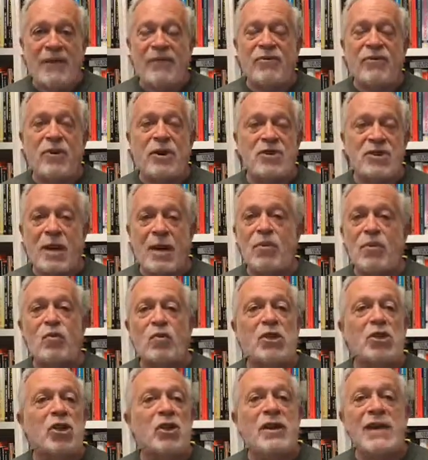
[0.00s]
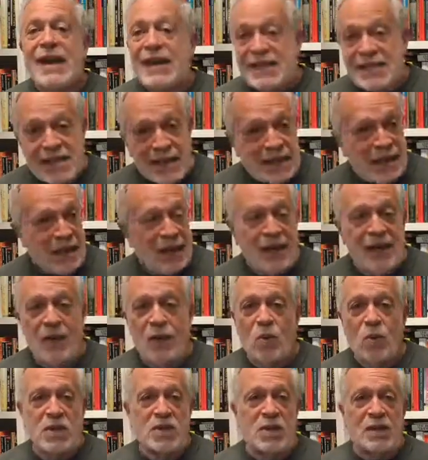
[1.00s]
for example, Richard Nixon
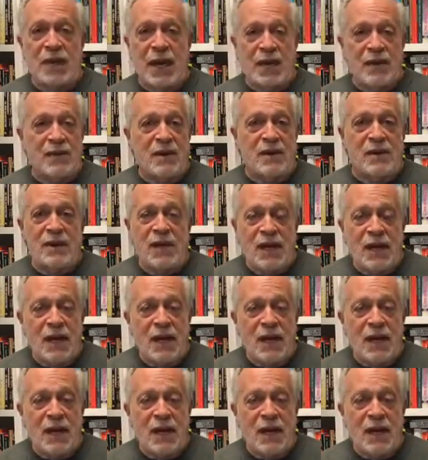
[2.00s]
was elected.